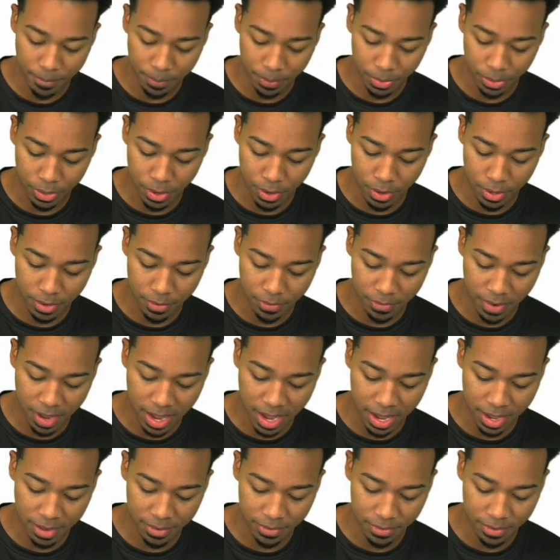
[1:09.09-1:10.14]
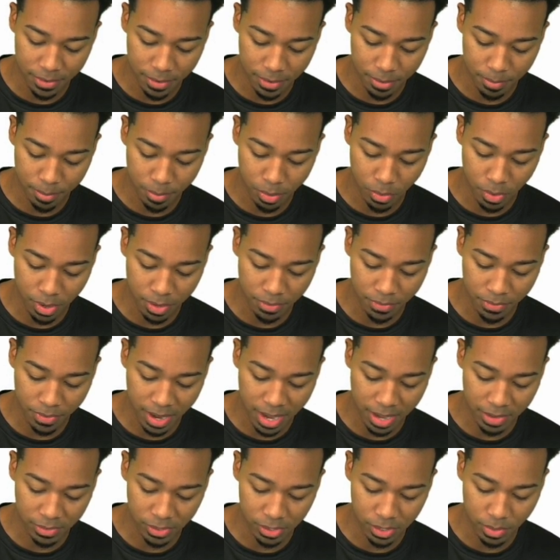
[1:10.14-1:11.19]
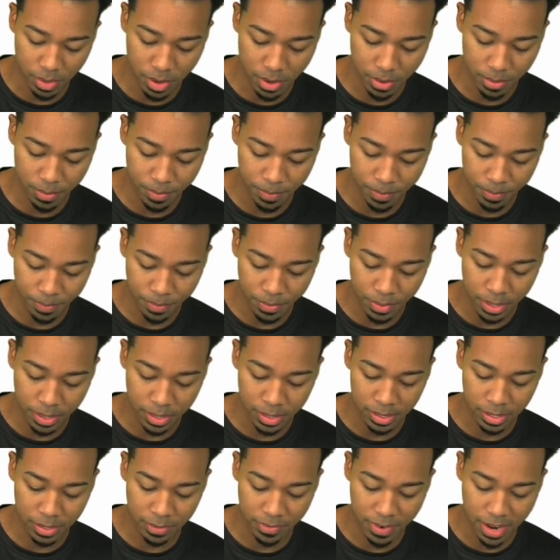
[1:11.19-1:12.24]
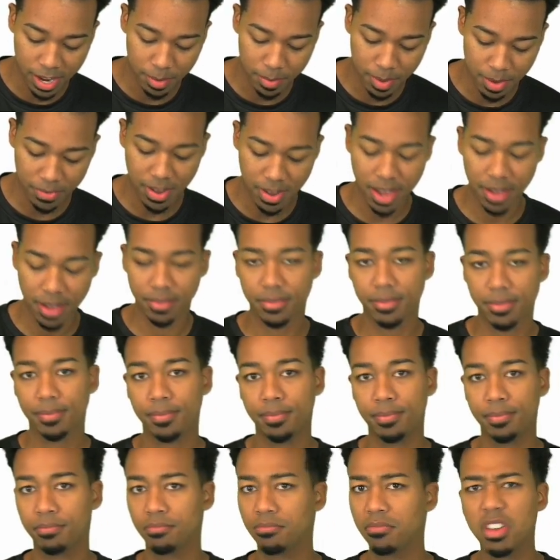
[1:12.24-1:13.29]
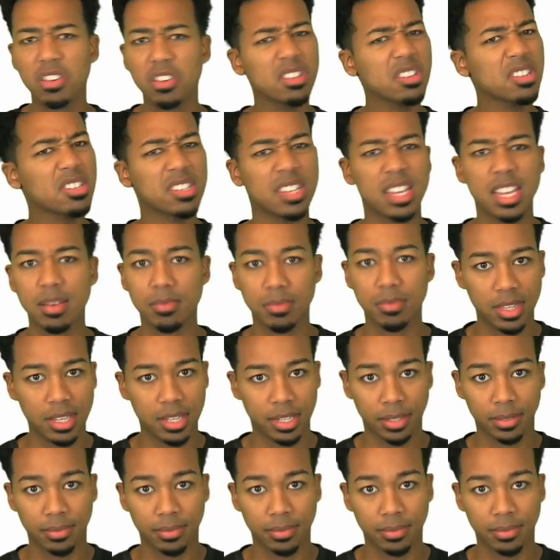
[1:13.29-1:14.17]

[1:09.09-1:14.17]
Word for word: 35.50 divided by 5. They're the same thing.